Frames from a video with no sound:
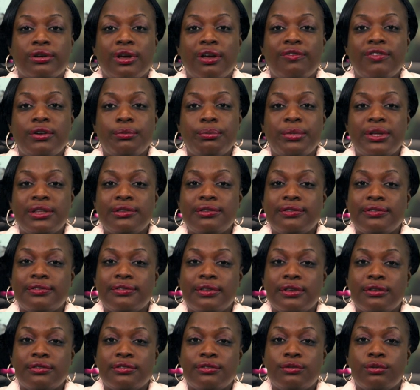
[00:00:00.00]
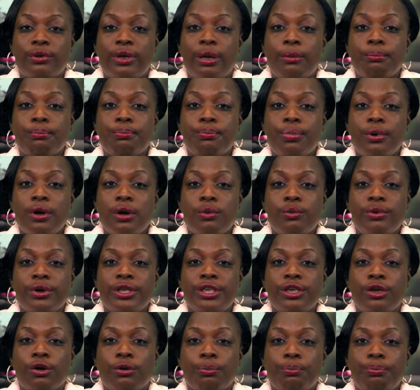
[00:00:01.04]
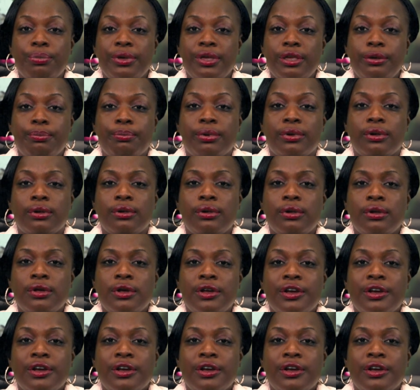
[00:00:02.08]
government seeks to empower young people,